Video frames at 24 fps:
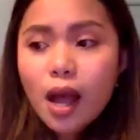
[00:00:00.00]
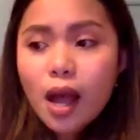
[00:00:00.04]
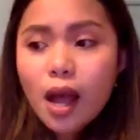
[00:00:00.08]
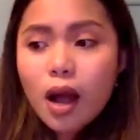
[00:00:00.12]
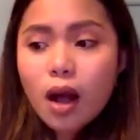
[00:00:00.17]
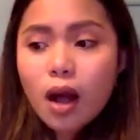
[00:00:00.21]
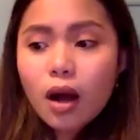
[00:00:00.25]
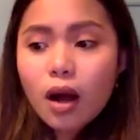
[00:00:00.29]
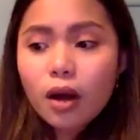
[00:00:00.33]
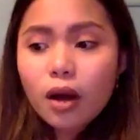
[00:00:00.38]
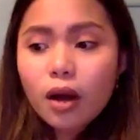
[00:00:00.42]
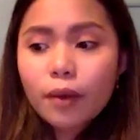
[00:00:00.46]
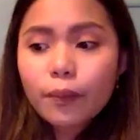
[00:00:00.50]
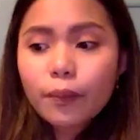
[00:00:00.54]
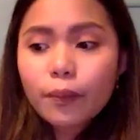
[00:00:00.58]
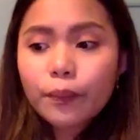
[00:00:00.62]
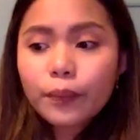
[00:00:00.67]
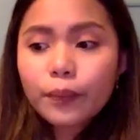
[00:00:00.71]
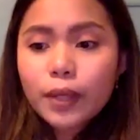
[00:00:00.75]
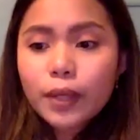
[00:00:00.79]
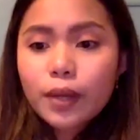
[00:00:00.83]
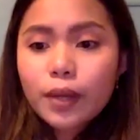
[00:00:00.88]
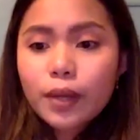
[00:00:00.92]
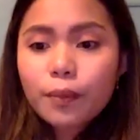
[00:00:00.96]

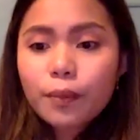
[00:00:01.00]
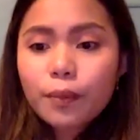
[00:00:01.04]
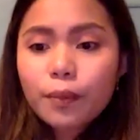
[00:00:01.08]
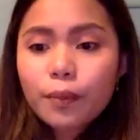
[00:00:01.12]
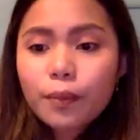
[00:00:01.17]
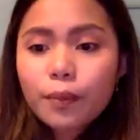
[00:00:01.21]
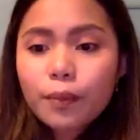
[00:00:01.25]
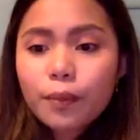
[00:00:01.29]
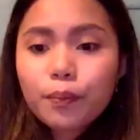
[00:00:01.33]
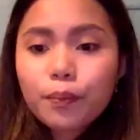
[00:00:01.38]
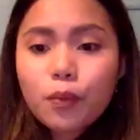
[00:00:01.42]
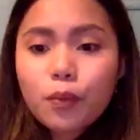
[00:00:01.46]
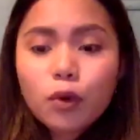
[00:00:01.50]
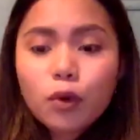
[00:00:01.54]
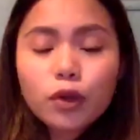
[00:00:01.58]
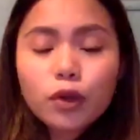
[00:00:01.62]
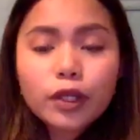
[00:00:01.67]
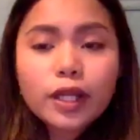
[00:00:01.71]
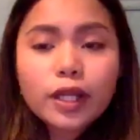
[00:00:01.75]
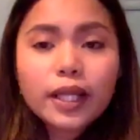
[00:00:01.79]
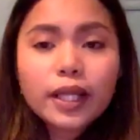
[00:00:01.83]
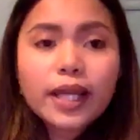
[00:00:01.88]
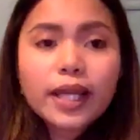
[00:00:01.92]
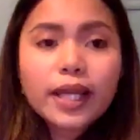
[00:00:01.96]
more like
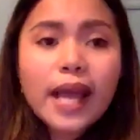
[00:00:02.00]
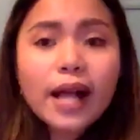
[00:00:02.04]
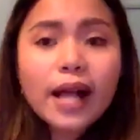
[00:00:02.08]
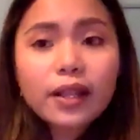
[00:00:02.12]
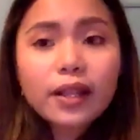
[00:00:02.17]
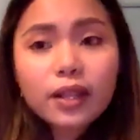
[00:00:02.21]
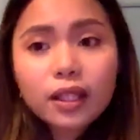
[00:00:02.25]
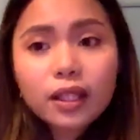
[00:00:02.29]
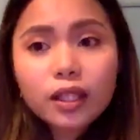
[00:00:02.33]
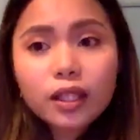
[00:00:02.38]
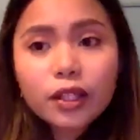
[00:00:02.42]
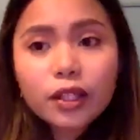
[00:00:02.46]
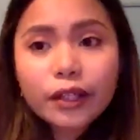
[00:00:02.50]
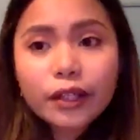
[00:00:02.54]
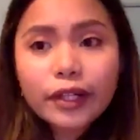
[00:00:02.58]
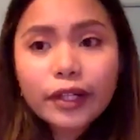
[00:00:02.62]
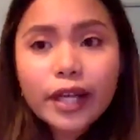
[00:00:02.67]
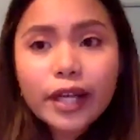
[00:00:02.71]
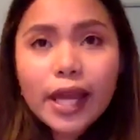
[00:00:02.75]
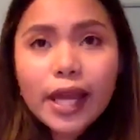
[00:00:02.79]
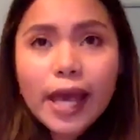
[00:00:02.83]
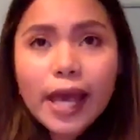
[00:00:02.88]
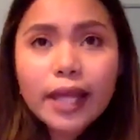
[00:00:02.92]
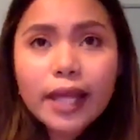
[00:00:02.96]
healthier
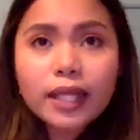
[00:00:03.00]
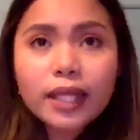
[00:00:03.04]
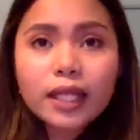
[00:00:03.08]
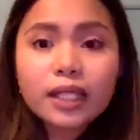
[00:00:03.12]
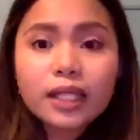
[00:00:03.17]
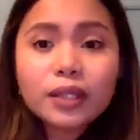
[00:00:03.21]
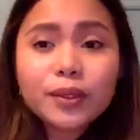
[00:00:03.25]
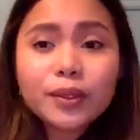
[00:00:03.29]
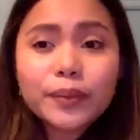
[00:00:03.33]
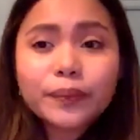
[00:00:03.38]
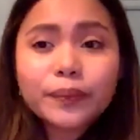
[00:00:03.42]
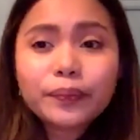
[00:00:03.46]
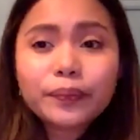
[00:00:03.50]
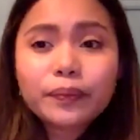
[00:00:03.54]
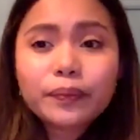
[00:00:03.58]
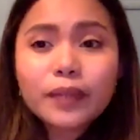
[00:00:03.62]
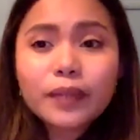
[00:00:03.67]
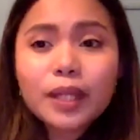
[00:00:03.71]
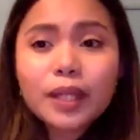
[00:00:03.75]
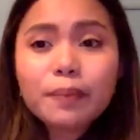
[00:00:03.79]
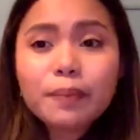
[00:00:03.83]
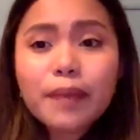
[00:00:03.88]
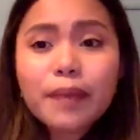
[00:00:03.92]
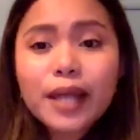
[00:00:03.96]
and in
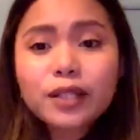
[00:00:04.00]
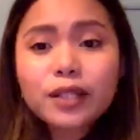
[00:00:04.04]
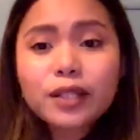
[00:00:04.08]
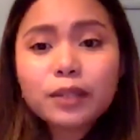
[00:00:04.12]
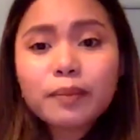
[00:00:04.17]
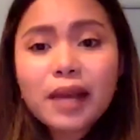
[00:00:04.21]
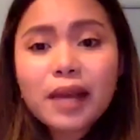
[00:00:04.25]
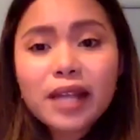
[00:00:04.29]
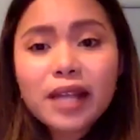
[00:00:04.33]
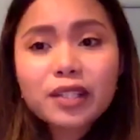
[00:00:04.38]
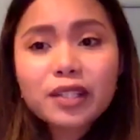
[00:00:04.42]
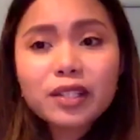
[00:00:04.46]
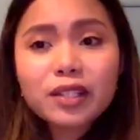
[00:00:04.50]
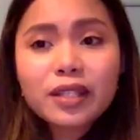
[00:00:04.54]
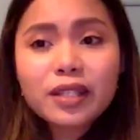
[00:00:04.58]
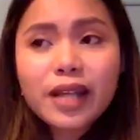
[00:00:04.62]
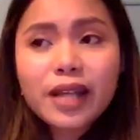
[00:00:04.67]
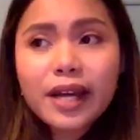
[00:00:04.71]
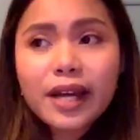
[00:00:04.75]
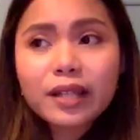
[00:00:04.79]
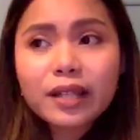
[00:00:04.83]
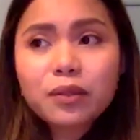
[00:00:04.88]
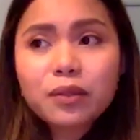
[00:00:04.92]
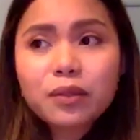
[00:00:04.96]
a better manner
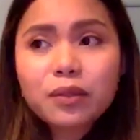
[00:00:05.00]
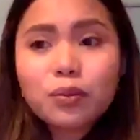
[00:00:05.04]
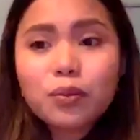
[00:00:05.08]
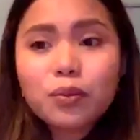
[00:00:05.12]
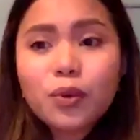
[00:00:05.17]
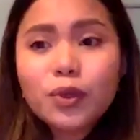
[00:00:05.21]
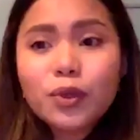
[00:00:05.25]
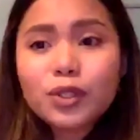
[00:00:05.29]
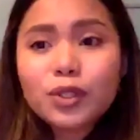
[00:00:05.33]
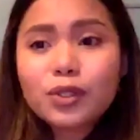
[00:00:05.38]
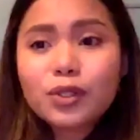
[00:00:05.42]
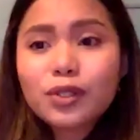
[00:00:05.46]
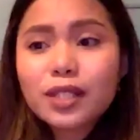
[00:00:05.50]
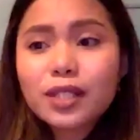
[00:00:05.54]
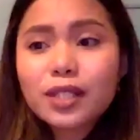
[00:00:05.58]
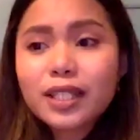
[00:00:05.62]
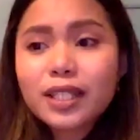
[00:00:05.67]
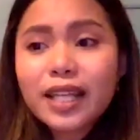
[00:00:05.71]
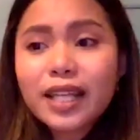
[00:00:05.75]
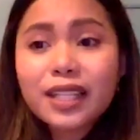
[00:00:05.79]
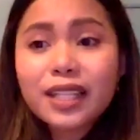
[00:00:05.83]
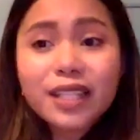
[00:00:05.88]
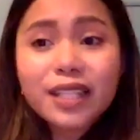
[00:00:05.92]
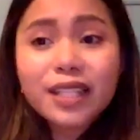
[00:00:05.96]
that won't
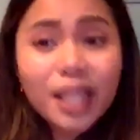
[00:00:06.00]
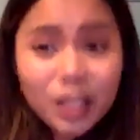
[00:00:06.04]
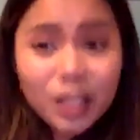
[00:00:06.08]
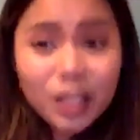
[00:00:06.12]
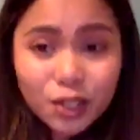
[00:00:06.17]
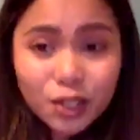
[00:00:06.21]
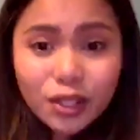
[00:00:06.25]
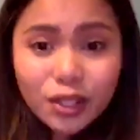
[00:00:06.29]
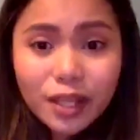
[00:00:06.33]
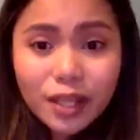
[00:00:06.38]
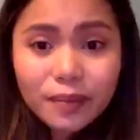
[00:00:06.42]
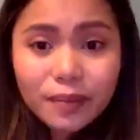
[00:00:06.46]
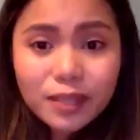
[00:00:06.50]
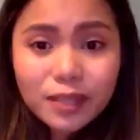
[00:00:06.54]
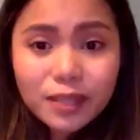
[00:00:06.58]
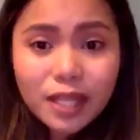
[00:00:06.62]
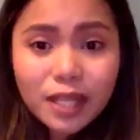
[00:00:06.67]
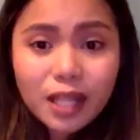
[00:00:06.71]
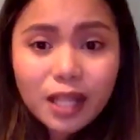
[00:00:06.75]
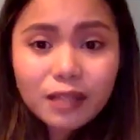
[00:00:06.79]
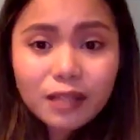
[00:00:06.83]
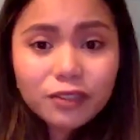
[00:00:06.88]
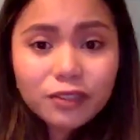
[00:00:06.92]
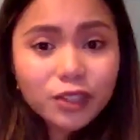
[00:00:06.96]
really endanger
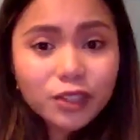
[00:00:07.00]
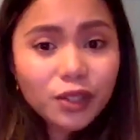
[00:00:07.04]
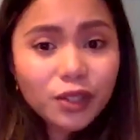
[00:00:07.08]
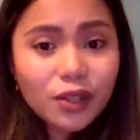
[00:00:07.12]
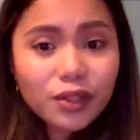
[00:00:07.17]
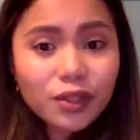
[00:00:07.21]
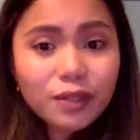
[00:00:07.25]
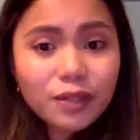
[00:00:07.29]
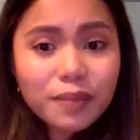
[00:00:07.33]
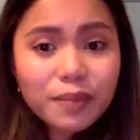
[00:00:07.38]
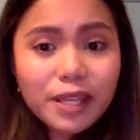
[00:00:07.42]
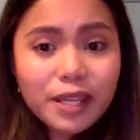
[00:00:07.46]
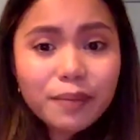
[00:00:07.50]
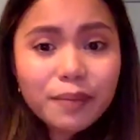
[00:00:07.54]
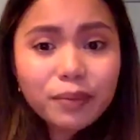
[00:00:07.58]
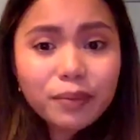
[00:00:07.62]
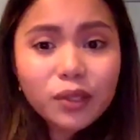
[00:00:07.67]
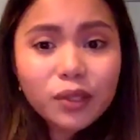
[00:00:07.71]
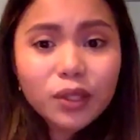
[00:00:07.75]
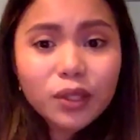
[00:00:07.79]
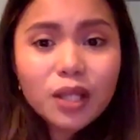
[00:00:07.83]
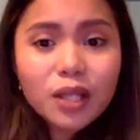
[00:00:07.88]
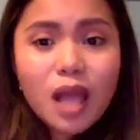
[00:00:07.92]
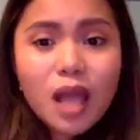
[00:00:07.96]
themselves or other
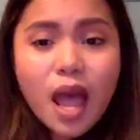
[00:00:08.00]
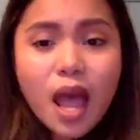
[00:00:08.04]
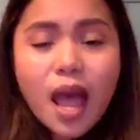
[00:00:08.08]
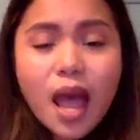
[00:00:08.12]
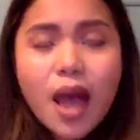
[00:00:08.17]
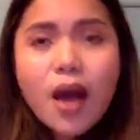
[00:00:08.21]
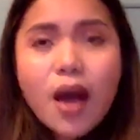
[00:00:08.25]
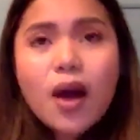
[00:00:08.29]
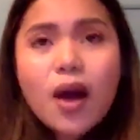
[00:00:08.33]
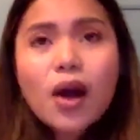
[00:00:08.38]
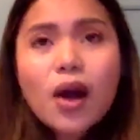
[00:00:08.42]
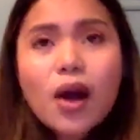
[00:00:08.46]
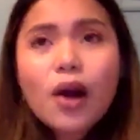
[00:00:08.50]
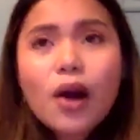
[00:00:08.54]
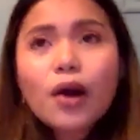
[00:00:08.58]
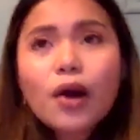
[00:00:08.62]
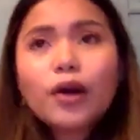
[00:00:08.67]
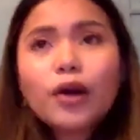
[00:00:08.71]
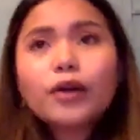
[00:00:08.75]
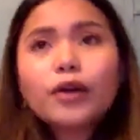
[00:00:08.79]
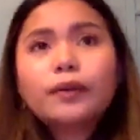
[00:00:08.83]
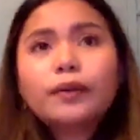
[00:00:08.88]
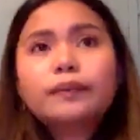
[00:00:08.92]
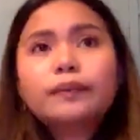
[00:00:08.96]
people,
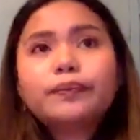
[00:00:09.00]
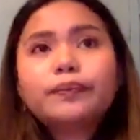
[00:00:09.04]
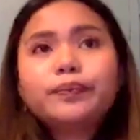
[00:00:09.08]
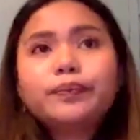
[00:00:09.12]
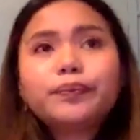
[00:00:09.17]
or